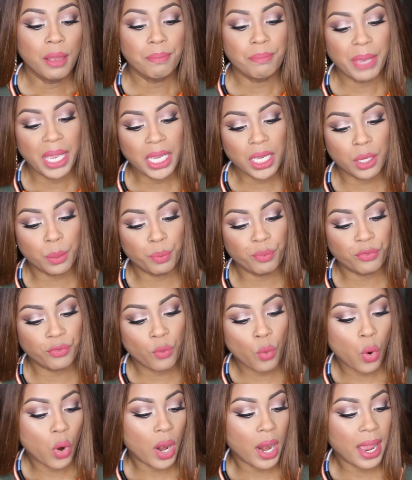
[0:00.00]
Makeup
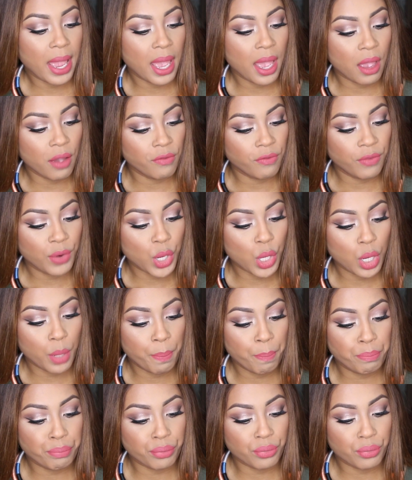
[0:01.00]
Forever